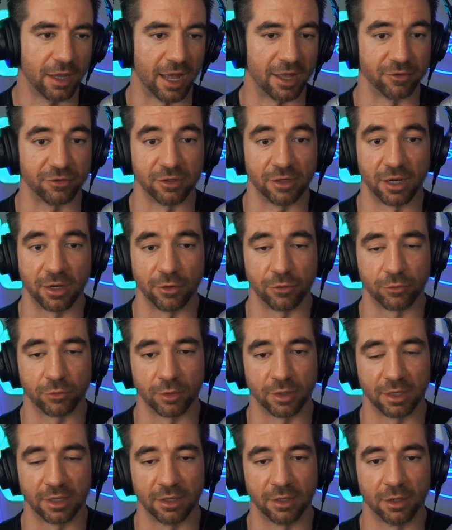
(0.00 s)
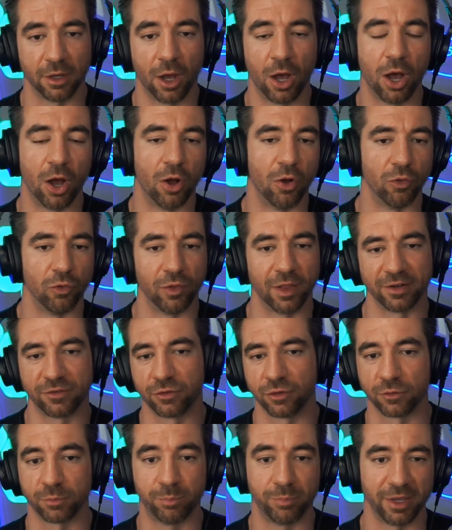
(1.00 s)
as an industry, oh, let's
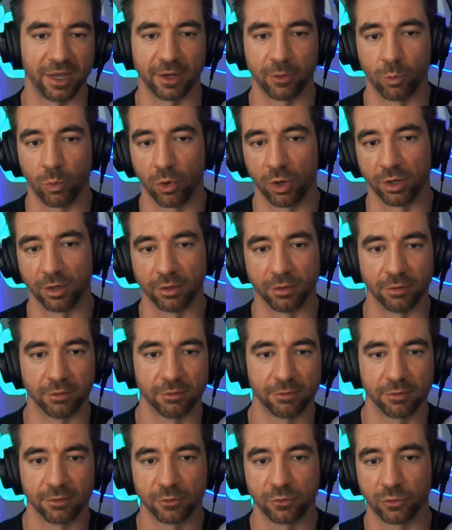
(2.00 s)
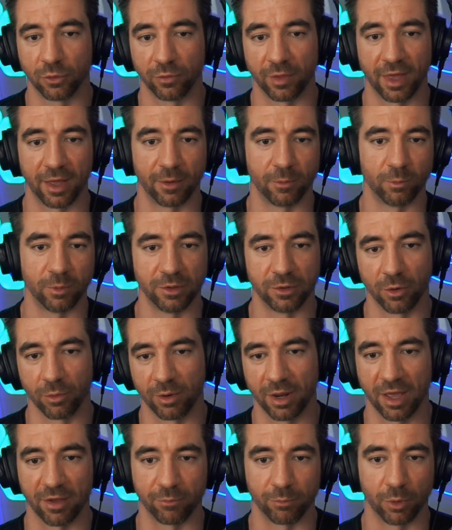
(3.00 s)
just pick one so that we
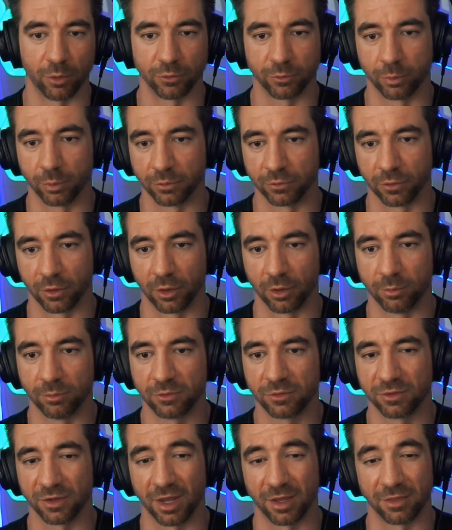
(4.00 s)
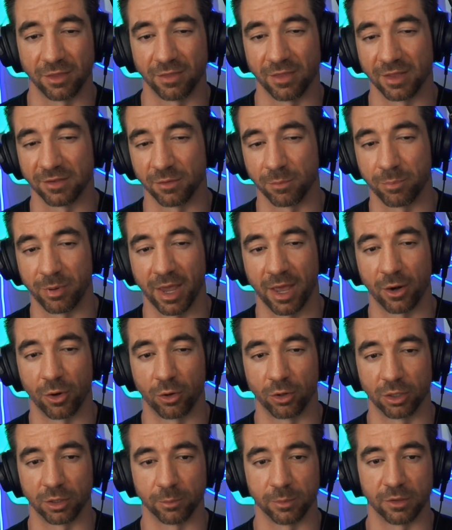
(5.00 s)
don't have multiple terms, I think that's a bad
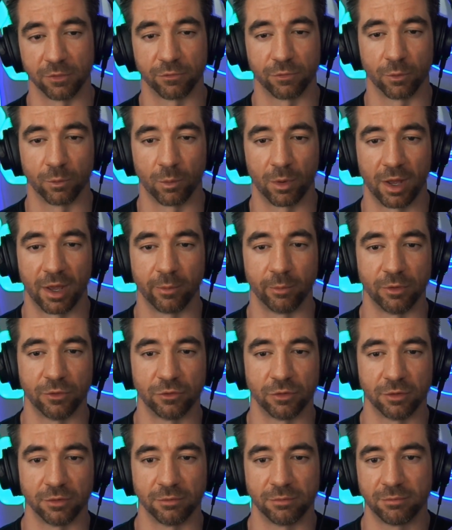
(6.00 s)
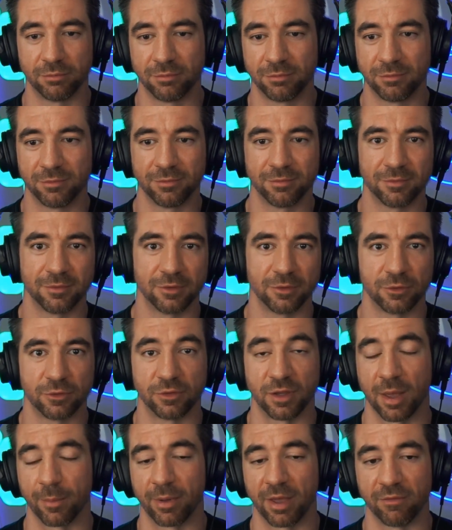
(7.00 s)
argument for why we should
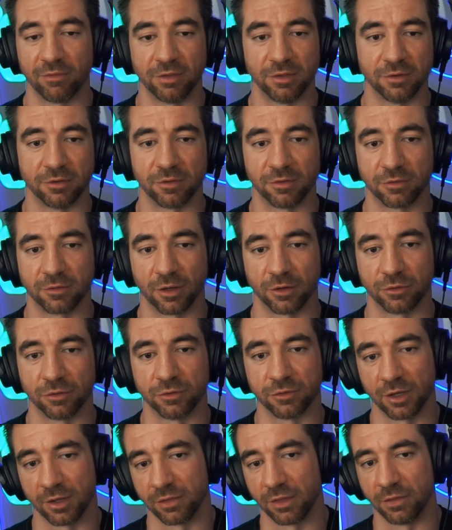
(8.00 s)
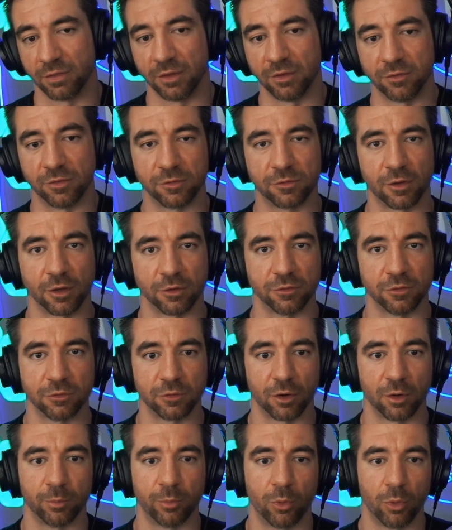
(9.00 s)
stop having these discussions. I think these discussions
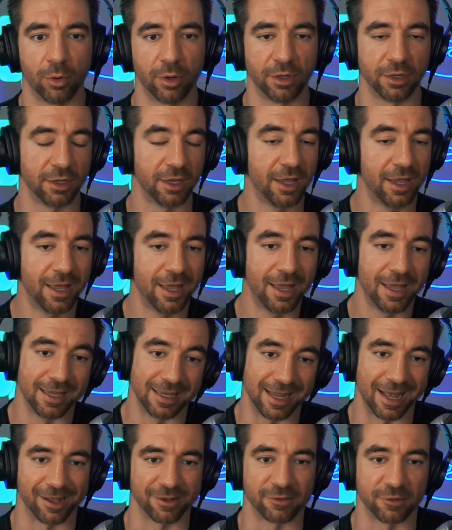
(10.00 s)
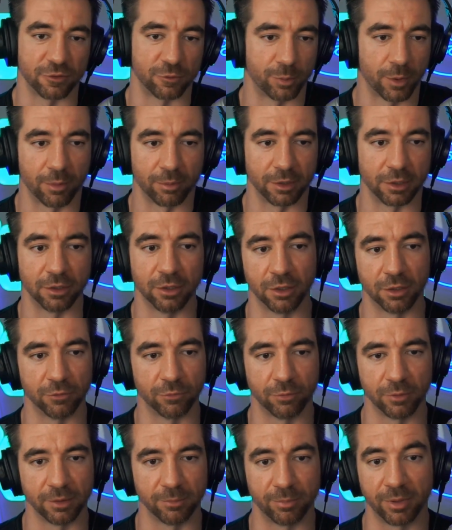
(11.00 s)
are important. Yes, it's probably good
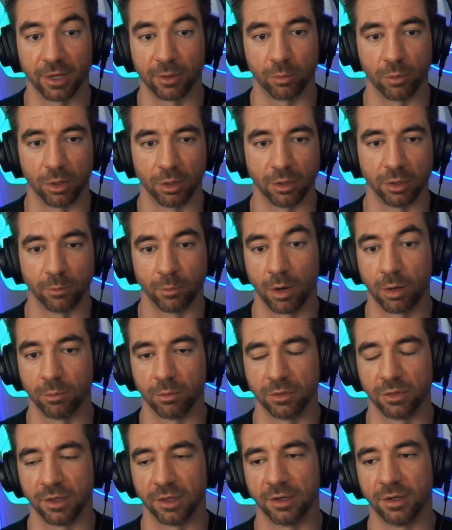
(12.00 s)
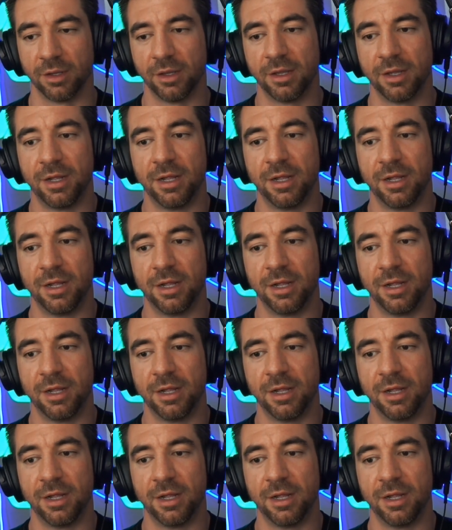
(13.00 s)
if we pick one and run with it,